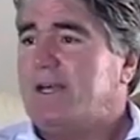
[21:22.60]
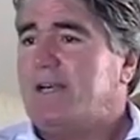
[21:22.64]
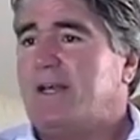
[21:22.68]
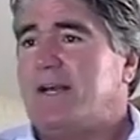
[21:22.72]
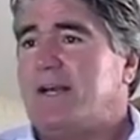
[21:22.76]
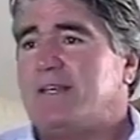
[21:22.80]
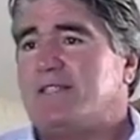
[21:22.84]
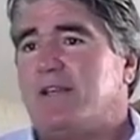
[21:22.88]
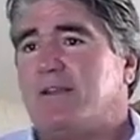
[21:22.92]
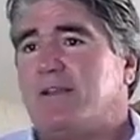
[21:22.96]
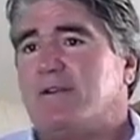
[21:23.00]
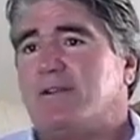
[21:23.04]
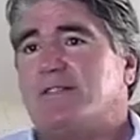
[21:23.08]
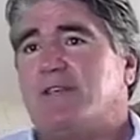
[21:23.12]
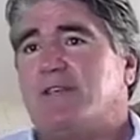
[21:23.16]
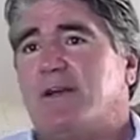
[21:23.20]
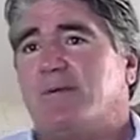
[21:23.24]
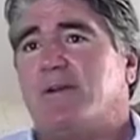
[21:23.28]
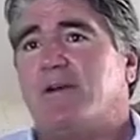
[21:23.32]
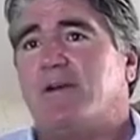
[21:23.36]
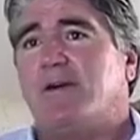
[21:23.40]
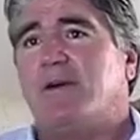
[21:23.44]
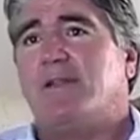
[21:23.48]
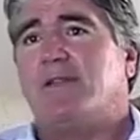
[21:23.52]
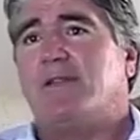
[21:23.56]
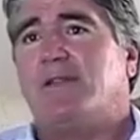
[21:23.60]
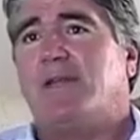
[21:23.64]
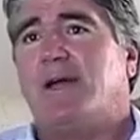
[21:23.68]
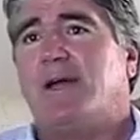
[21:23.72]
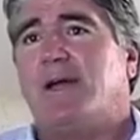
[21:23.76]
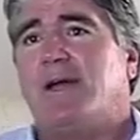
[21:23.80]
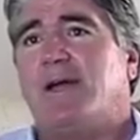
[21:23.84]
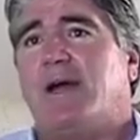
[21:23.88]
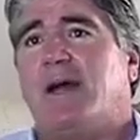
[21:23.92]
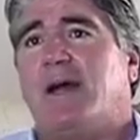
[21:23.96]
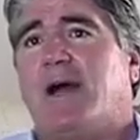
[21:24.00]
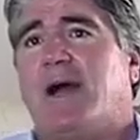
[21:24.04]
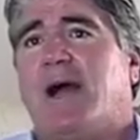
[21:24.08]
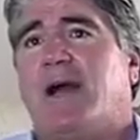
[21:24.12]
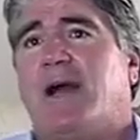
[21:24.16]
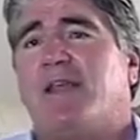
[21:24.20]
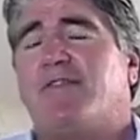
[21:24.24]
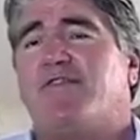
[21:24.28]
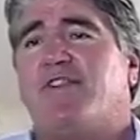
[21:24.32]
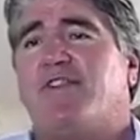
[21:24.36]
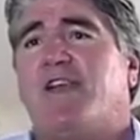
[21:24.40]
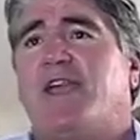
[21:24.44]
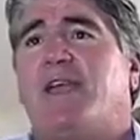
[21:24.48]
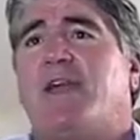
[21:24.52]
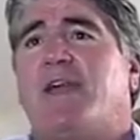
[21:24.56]
That's a long time ago. I
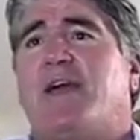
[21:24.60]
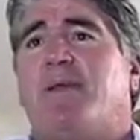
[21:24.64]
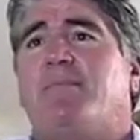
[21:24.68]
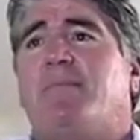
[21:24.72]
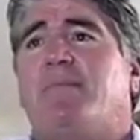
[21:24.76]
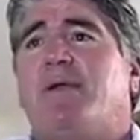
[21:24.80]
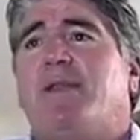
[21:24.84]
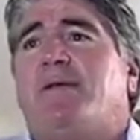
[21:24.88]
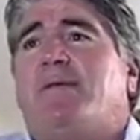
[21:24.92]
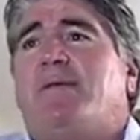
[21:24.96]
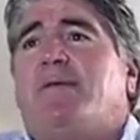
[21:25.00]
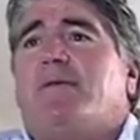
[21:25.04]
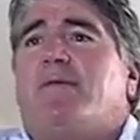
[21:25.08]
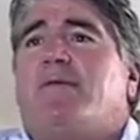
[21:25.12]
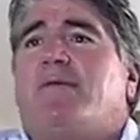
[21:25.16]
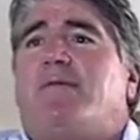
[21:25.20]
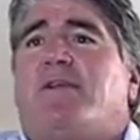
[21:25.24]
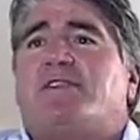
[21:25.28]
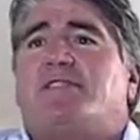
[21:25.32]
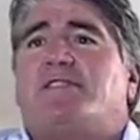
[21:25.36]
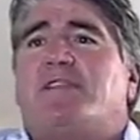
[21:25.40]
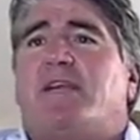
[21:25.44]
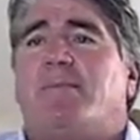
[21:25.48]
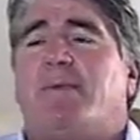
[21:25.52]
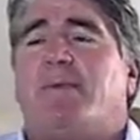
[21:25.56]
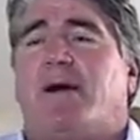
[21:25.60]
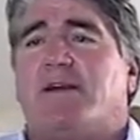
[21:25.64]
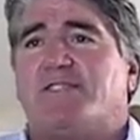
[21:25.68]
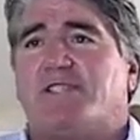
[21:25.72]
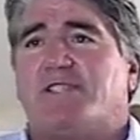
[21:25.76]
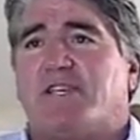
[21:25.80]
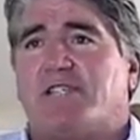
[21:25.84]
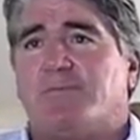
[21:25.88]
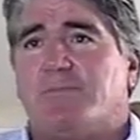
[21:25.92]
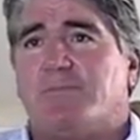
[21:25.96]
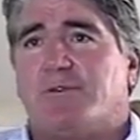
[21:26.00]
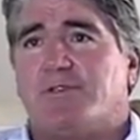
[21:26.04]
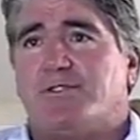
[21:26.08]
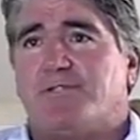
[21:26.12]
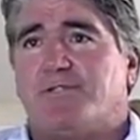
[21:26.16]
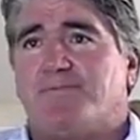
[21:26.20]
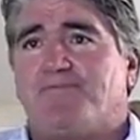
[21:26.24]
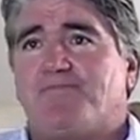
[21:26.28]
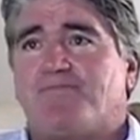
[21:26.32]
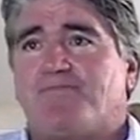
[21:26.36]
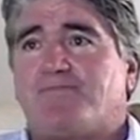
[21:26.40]
think I'd been wrestling about 6 months.